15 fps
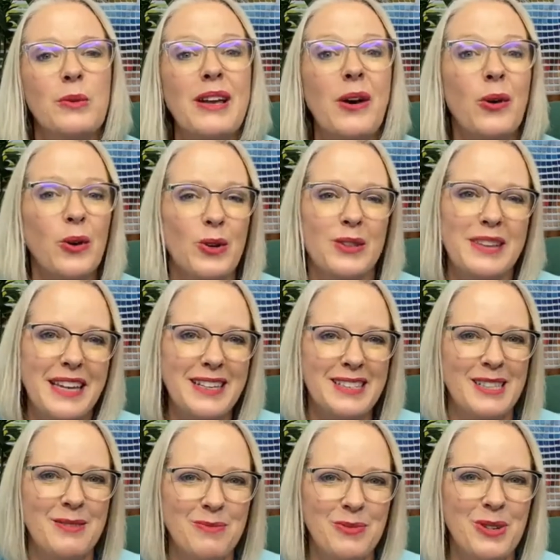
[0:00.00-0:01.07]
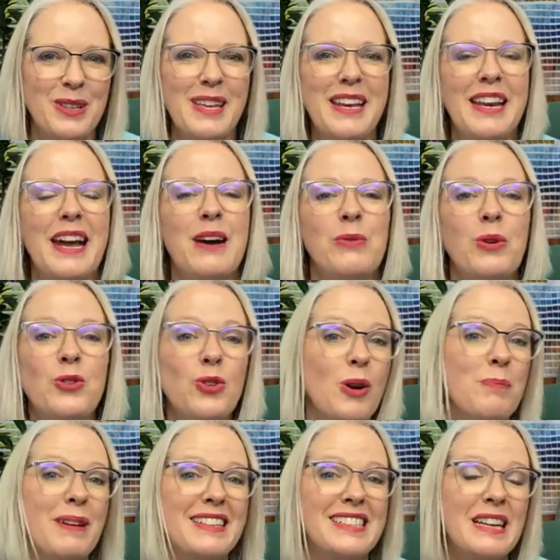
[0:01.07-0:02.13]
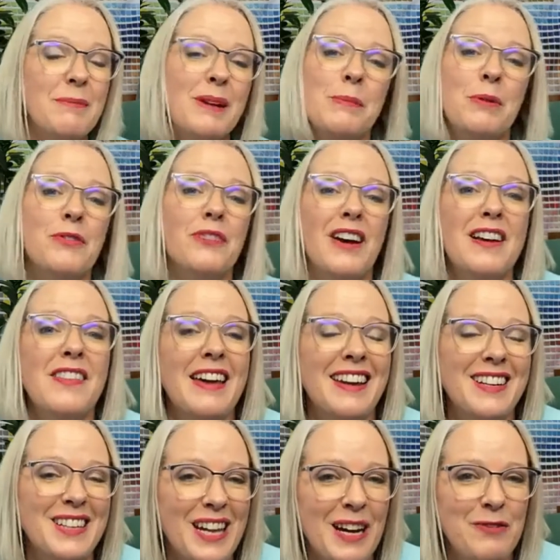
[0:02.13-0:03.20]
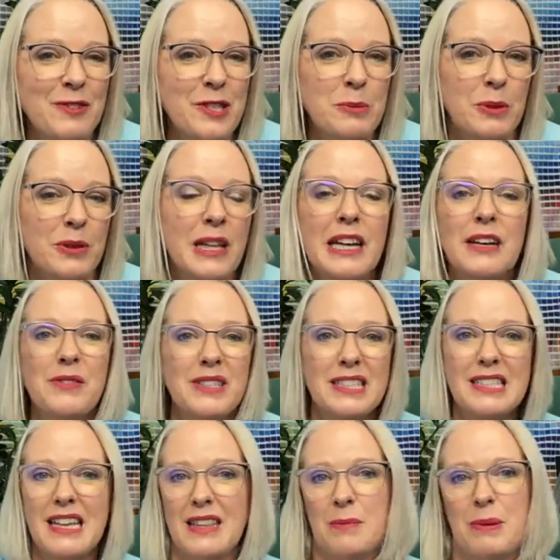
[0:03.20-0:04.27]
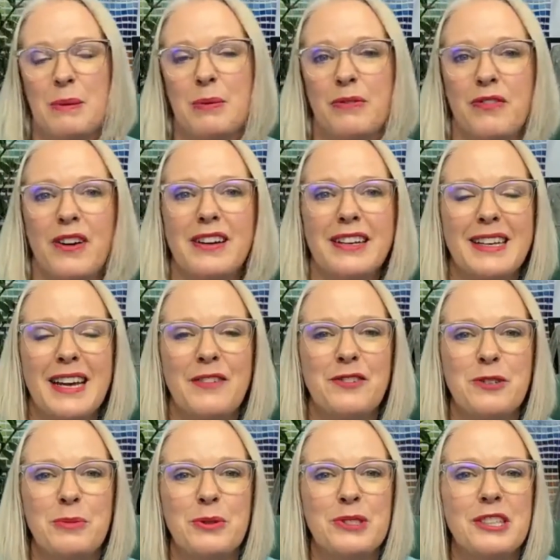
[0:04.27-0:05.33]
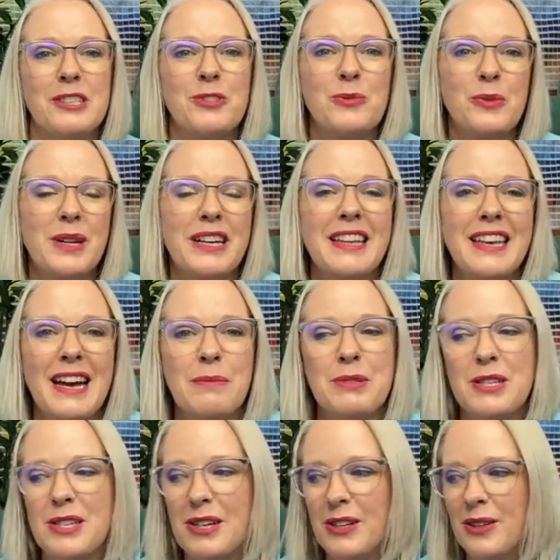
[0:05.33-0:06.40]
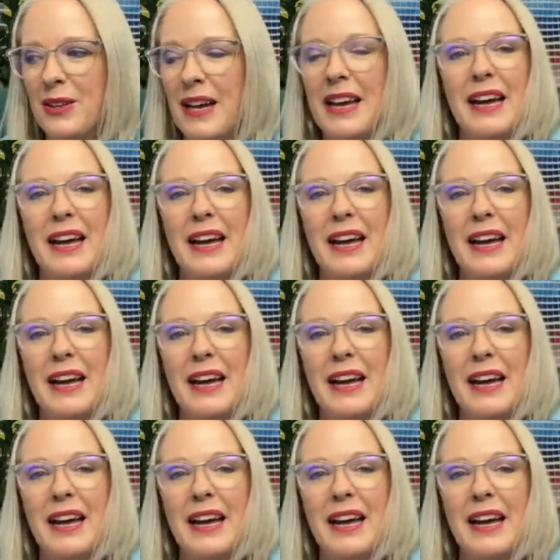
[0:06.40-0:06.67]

We all need some wool in our wardrobe, but some people find that uncomfortable versus other people find it comfortable. So it's really up to you